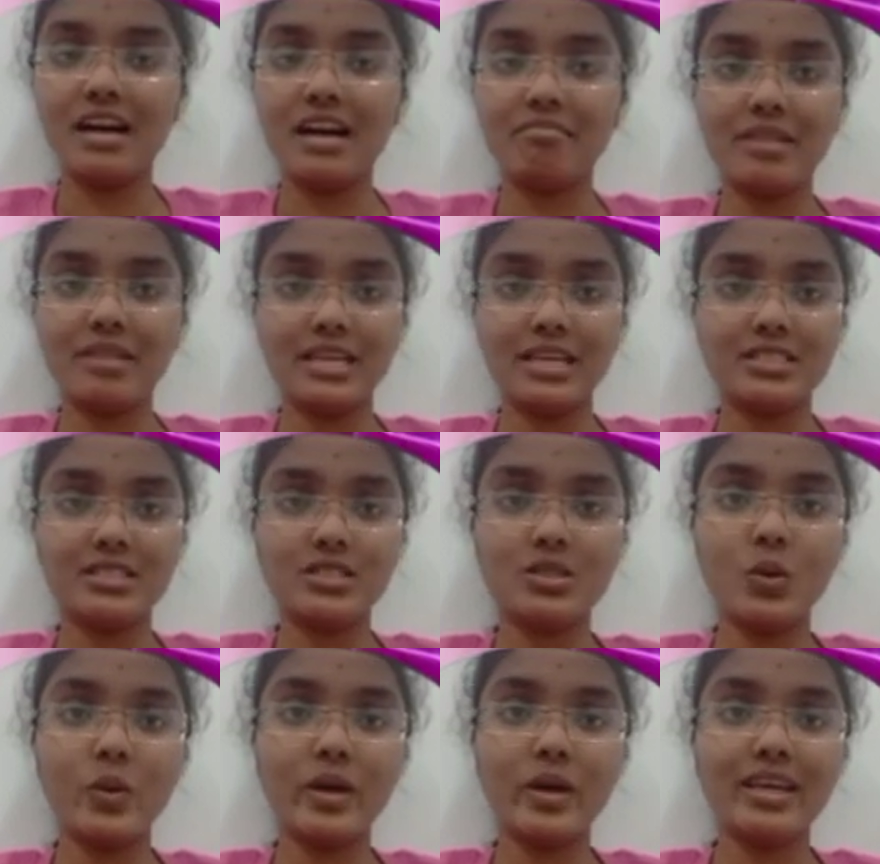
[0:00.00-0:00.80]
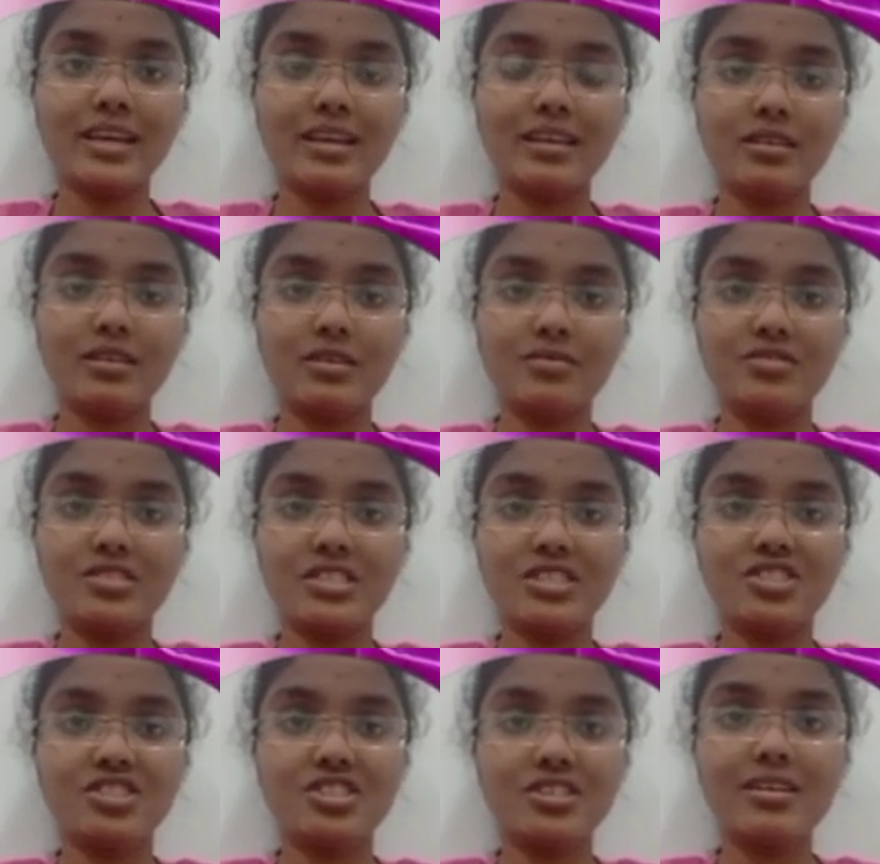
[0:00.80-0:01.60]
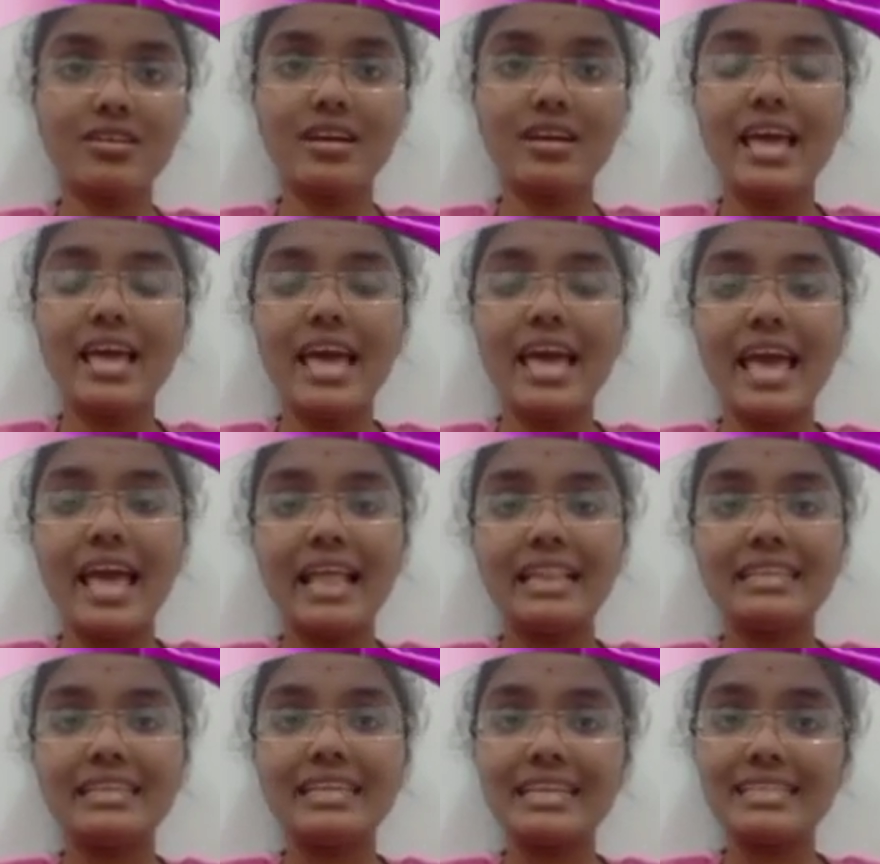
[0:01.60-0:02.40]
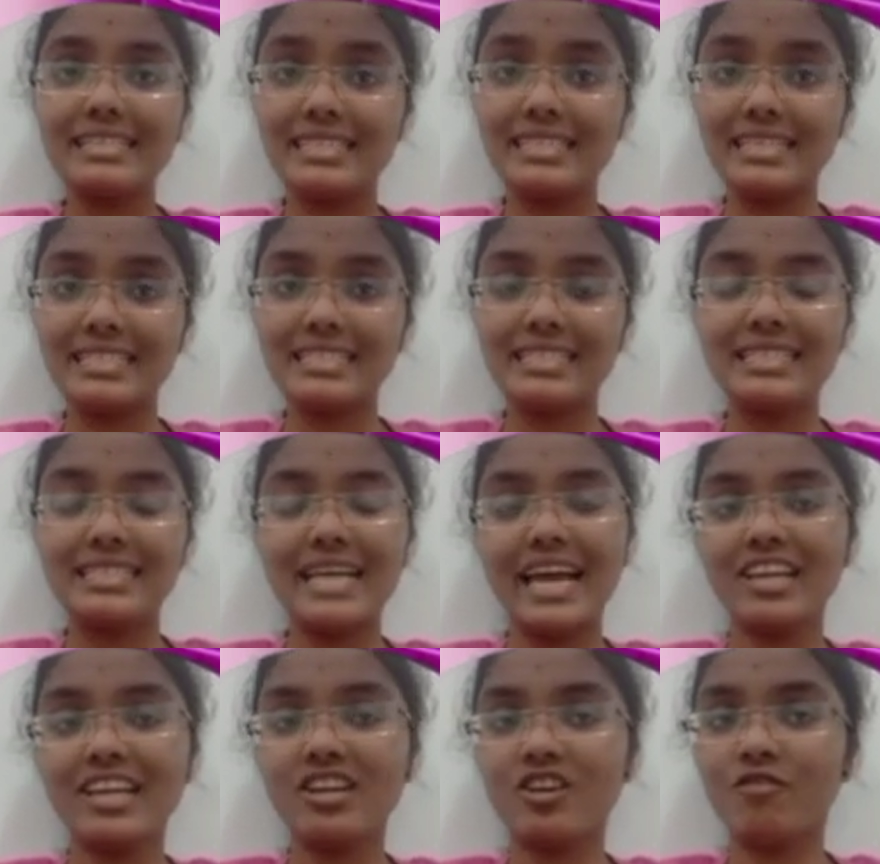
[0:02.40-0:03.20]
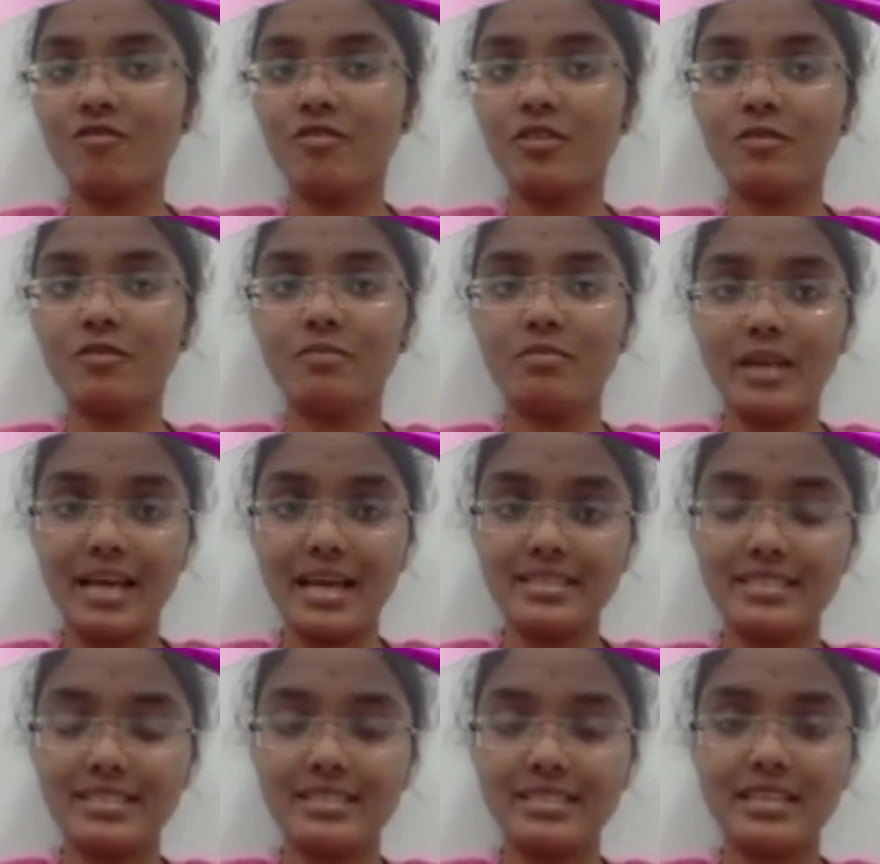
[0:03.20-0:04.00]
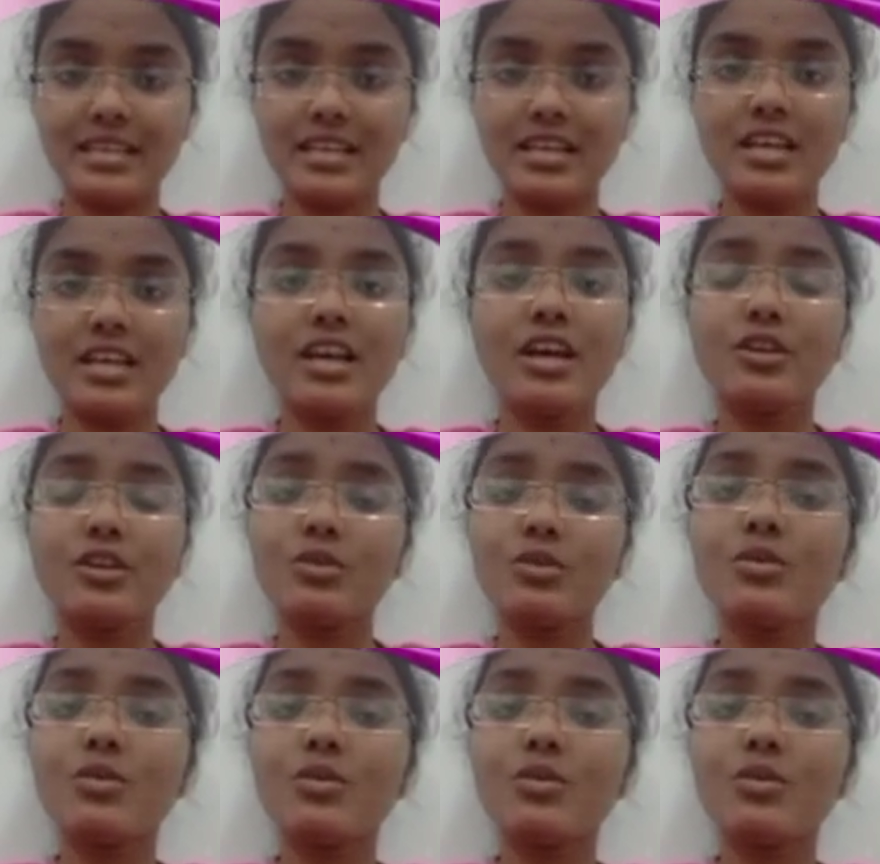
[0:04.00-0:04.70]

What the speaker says: my sowing of ginger. And the next is tying off of plants. You know